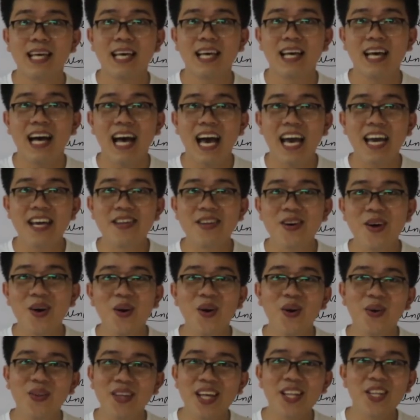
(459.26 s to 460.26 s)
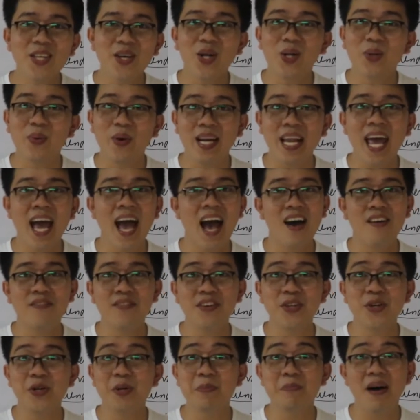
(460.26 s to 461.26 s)
I know that you already have
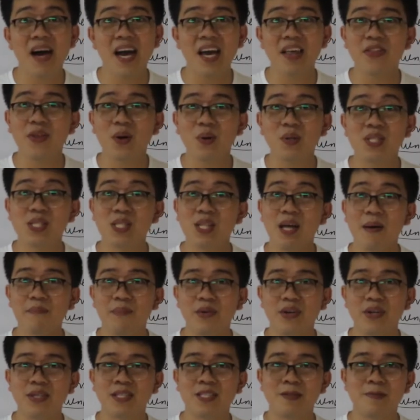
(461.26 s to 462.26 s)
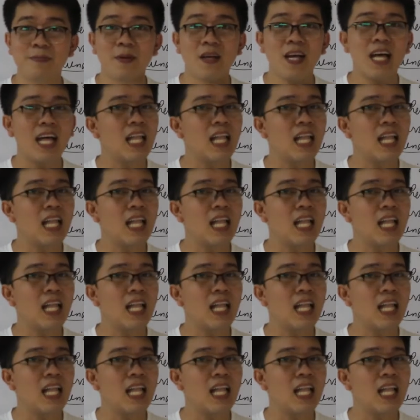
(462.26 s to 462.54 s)
in your mind those numbers,